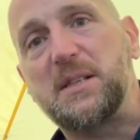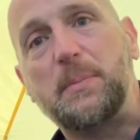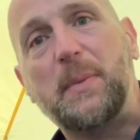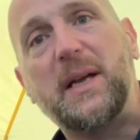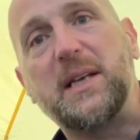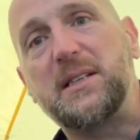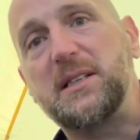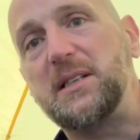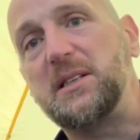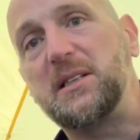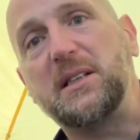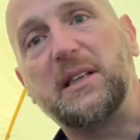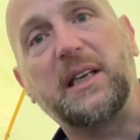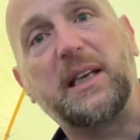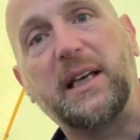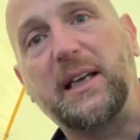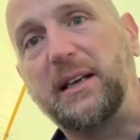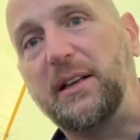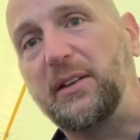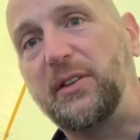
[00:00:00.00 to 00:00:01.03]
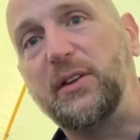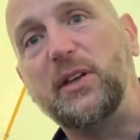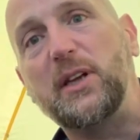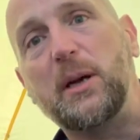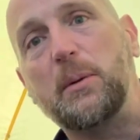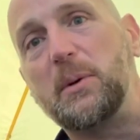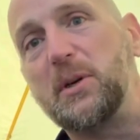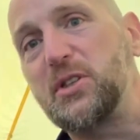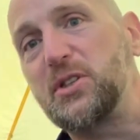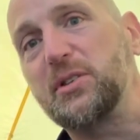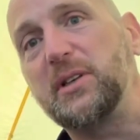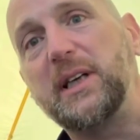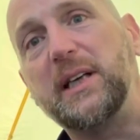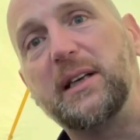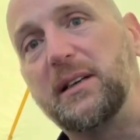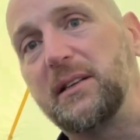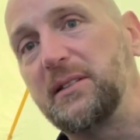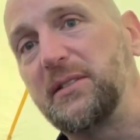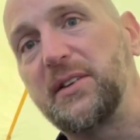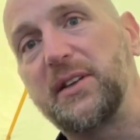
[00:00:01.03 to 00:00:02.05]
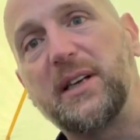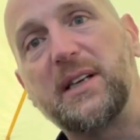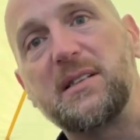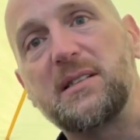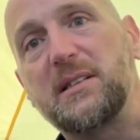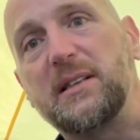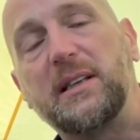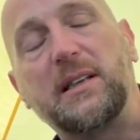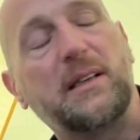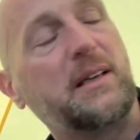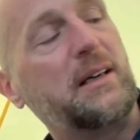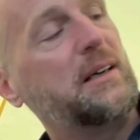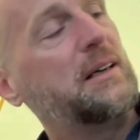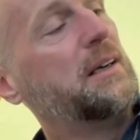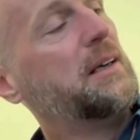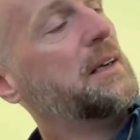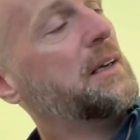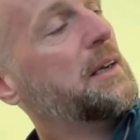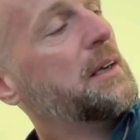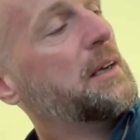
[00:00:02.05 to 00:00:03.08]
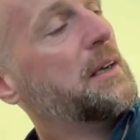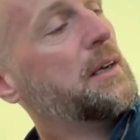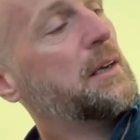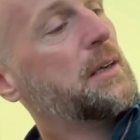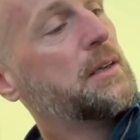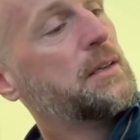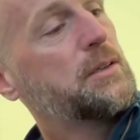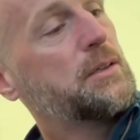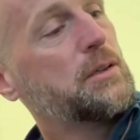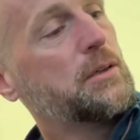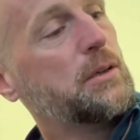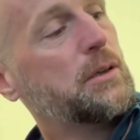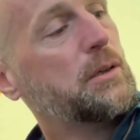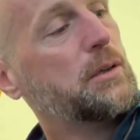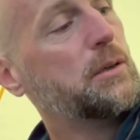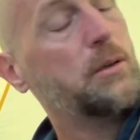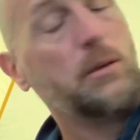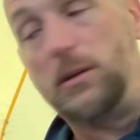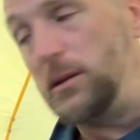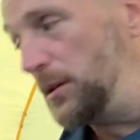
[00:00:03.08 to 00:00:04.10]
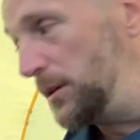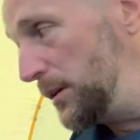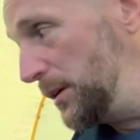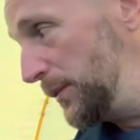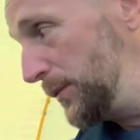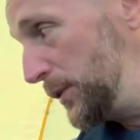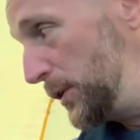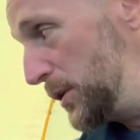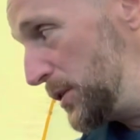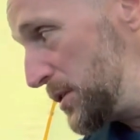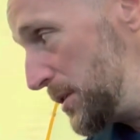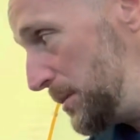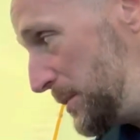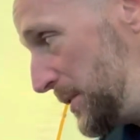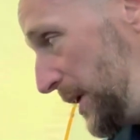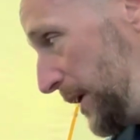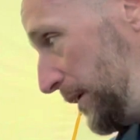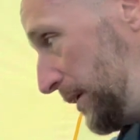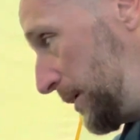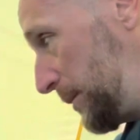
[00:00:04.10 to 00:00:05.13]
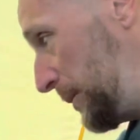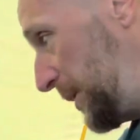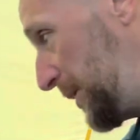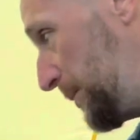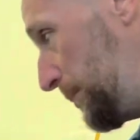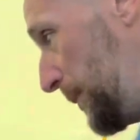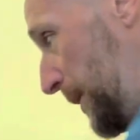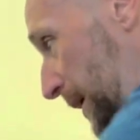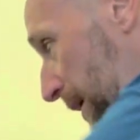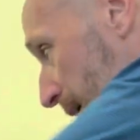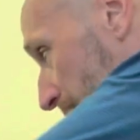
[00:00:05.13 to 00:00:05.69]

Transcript: message and they get it 3 hours later and things like that. So I've got some dinner with me.